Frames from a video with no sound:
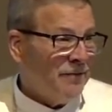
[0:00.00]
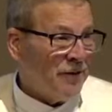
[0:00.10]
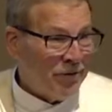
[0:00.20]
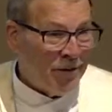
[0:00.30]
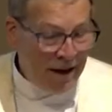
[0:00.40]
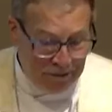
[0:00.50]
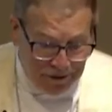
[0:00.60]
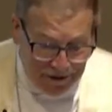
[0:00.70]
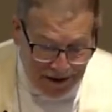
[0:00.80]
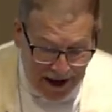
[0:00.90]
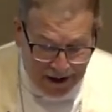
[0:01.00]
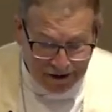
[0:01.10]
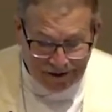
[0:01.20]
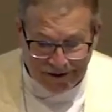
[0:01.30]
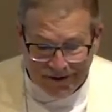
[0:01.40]
We remember the
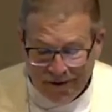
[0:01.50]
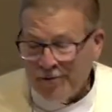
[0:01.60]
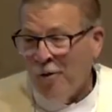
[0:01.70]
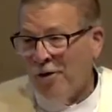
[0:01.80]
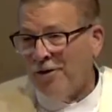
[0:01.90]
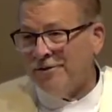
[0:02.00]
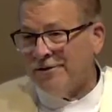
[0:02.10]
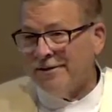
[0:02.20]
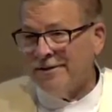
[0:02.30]
nails, the thorns,